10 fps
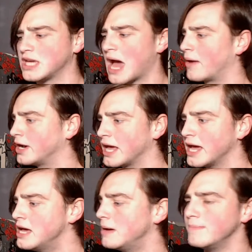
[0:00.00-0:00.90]
He was carrying
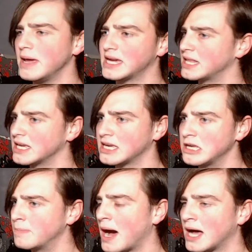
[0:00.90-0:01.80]
it, making the
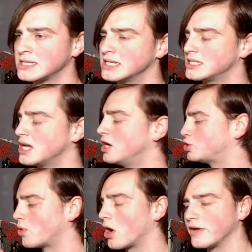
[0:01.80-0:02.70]
key passes,
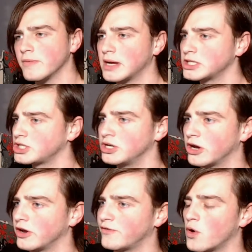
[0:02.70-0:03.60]
driving Manchester
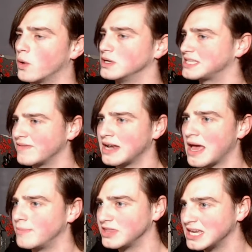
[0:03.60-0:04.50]
United forwards, giving
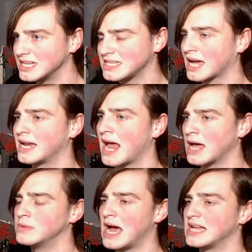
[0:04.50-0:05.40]
them the attacking
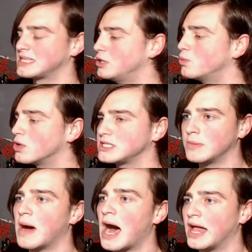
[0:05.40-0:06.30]
outlet. He was
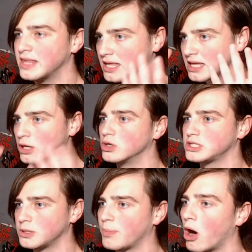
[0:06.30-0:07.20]
the man that they
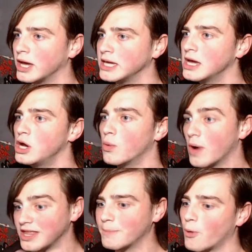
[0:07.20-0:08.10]
looked to buy
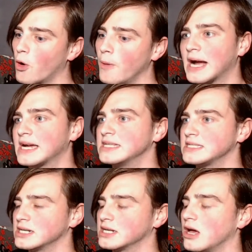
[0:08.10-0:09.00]
when they brought him back into the